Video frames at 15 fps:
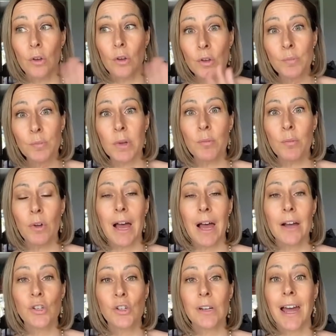Those people
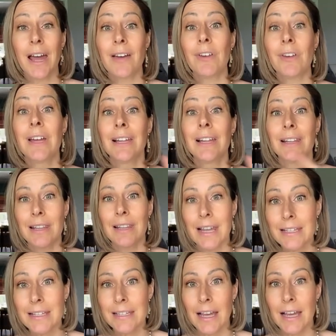actually have
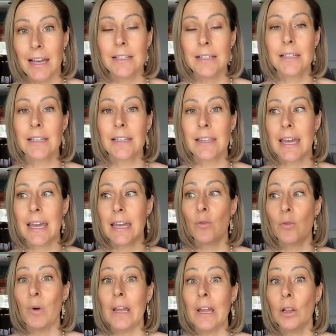less sex. They
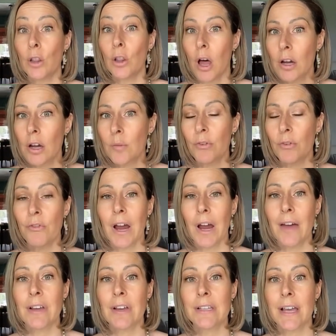wait longer before
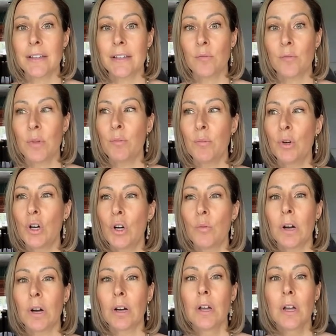having sex. And people who
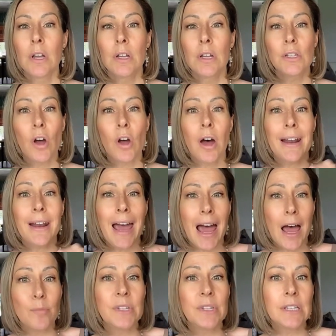are taught
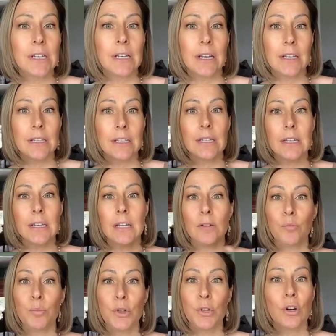abstinence
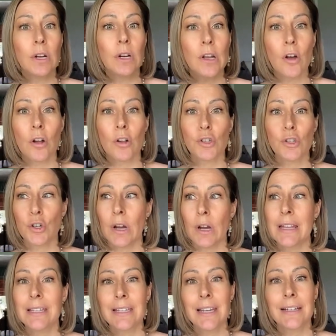in purity culture
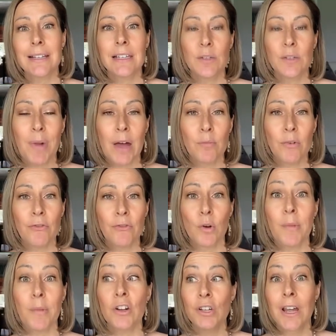and sex mm-hmm. is bad
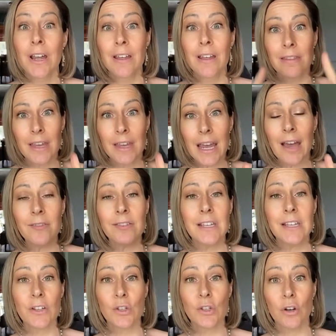before marriage. They have
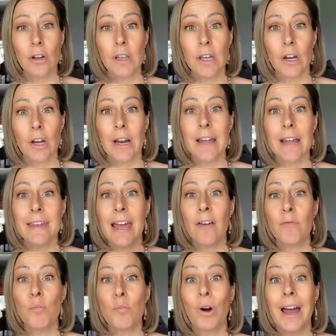sex earlier and they
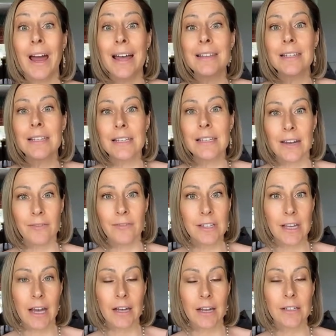have more unsafe
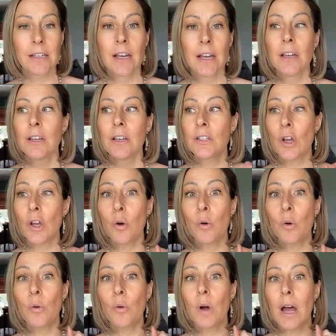sex.
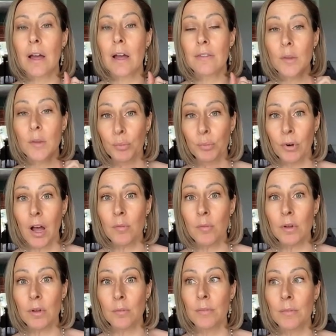So uh, the
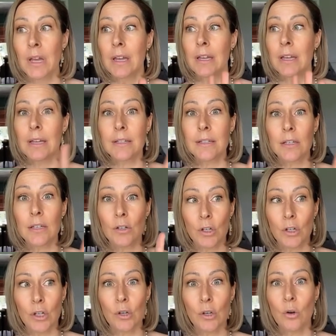problem isn't
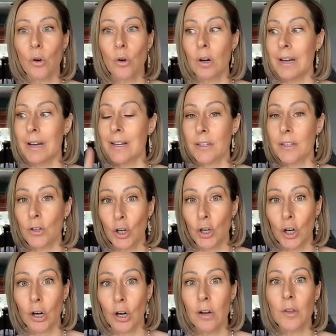you or it isn't
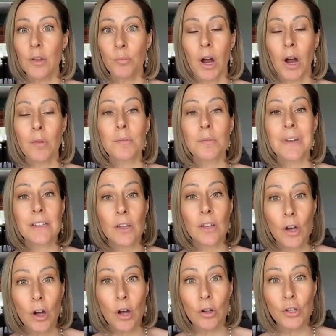her. The problem is the
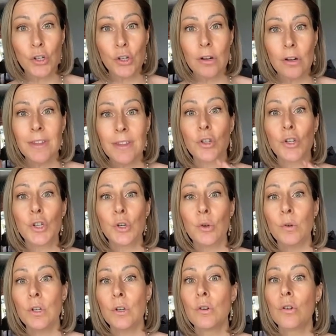culture that the
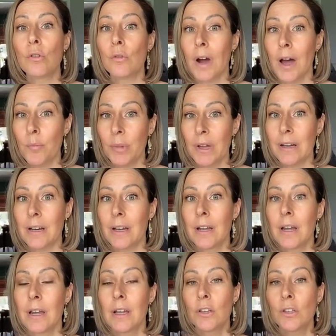two of you grew up in.
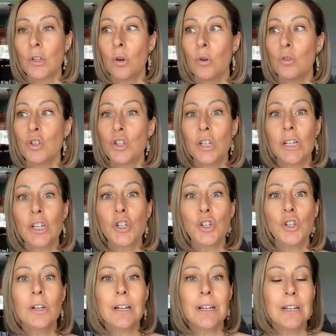So she
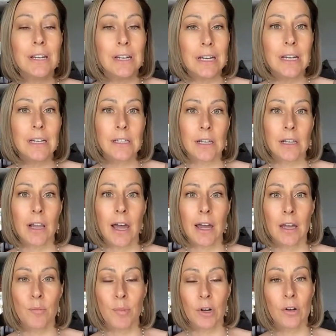shouldn't need to
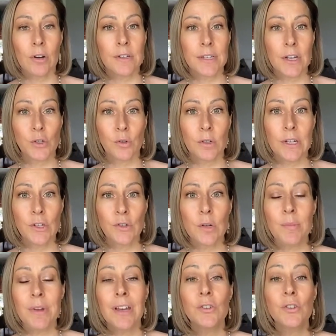lie about her sexual
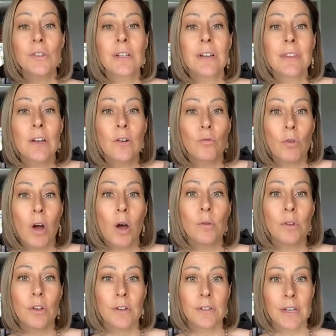history because there's nothing wrong
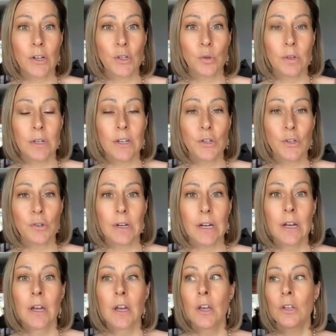with her sexual
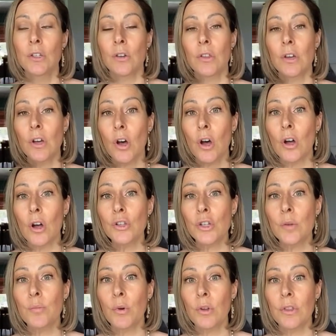history. So the
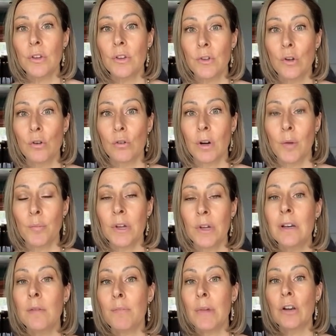culture both of you grew up
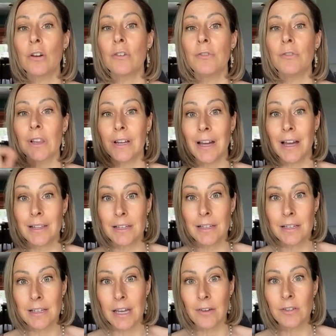in made her feel it
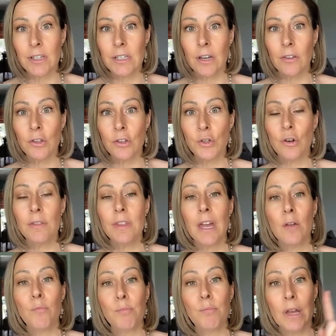unsafe to tell the truth
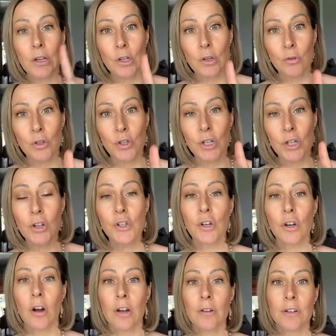and made you judge
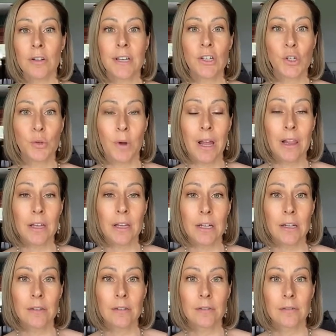her on her
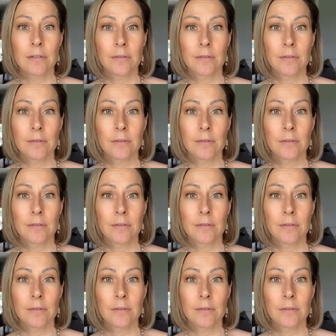sexuality.